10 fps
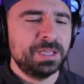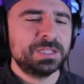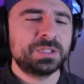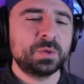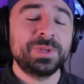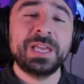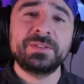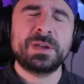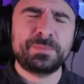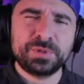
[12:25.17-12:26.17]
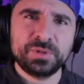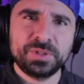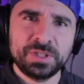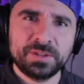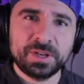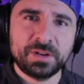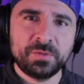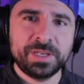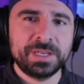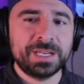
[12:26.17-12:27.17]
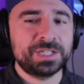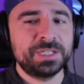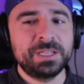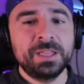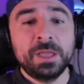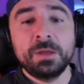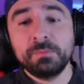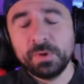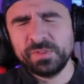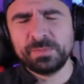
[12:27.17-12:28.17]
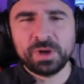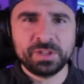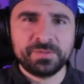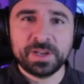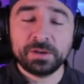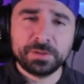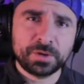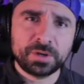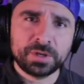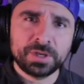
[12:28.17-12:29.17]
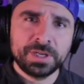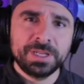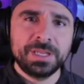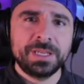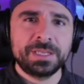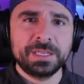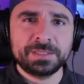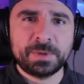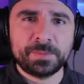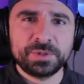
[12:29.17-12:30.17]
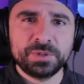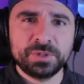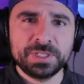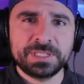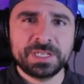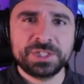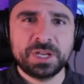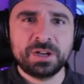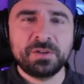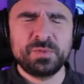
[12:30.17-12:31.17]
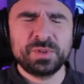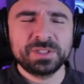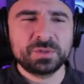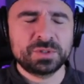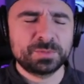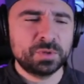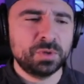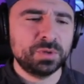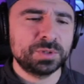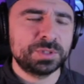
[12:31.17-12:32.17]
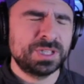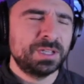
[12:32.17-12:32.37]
So we have some opportunity there. If we can actually move the ball in the final third, get some opportunities, get a shot off, we can score some goals.